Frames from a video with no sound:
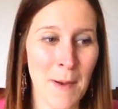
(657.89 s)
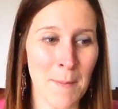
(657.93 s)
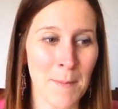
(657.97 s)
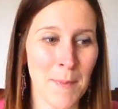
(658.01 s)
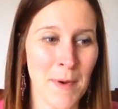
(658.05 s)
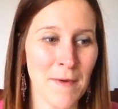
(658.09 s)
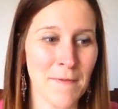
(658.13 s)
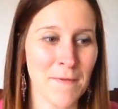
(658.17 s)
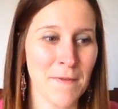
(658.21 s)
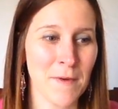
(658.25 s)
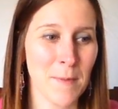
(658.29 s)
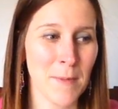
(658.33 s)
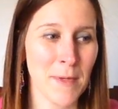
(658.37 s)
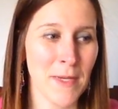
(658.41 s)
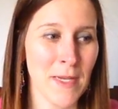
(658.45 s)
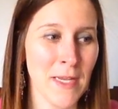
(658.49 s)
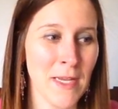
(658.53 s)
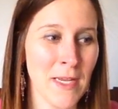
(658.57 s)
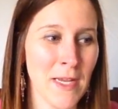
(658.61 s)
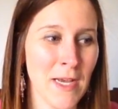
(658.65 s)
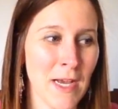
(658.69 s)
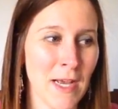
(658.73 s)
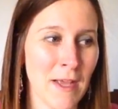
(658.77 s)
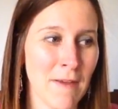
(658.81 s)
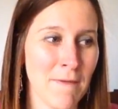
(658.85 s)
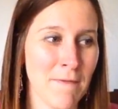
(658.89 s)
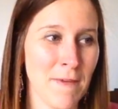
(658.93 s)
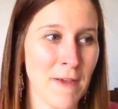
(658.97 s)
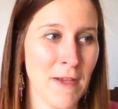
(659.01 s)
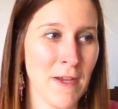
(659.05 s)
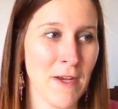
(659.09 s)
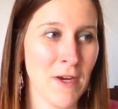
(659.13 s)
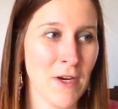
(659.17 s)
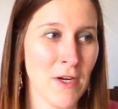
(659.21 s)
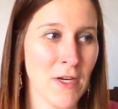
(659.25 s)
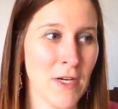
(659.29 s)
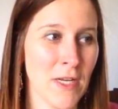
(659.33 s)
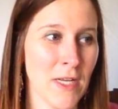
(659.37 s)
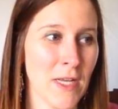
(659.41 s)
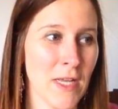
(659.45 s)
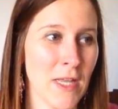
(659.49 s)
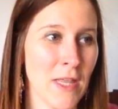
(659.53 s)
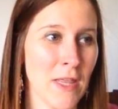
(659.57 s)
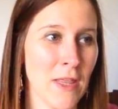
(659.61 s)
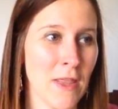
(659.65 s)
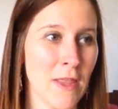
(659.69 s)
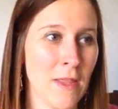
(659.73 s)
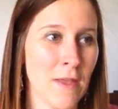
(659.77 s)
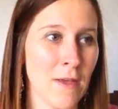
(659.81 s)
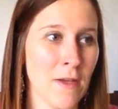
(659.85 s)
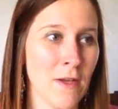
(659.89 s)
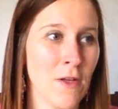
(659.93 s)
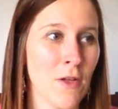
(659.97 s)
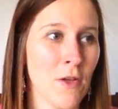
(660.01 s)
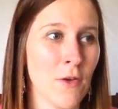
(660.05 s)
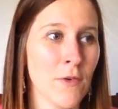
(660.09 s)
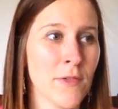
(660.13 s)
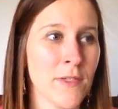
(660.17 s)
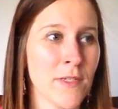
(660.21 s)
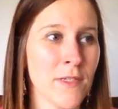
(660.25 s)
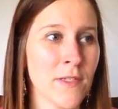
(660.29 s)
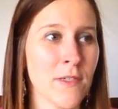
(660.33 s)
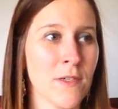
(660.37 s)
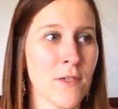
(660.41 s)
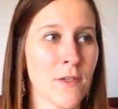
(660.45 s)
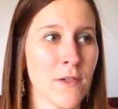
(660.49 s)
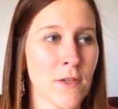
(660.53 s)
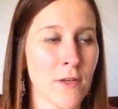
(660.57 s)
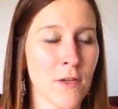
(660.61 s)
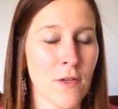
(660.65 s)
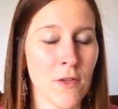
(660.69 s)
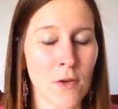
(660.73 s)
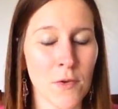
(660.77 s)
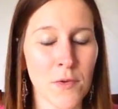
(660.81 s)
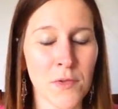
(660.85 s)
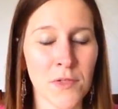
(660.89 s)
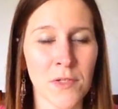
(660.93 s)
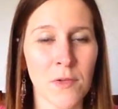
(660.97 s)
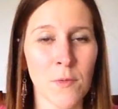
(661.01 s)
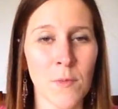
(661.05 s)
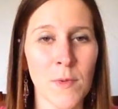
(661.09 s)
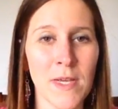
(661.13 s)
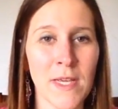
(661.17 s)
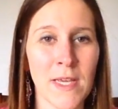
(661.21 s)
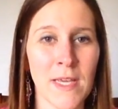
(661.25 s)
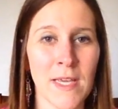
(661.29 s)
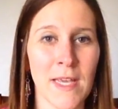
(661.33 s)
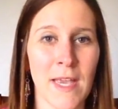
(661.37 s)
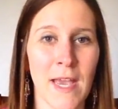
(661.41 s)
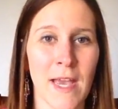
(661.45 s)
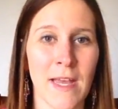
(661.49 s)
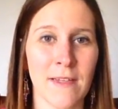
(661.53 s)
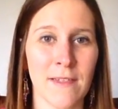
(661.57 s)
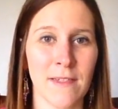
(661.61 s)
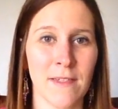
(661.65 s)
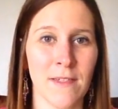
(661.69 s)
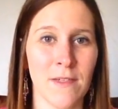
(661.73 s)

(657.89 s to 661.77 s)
But for me, I figured the closer we can get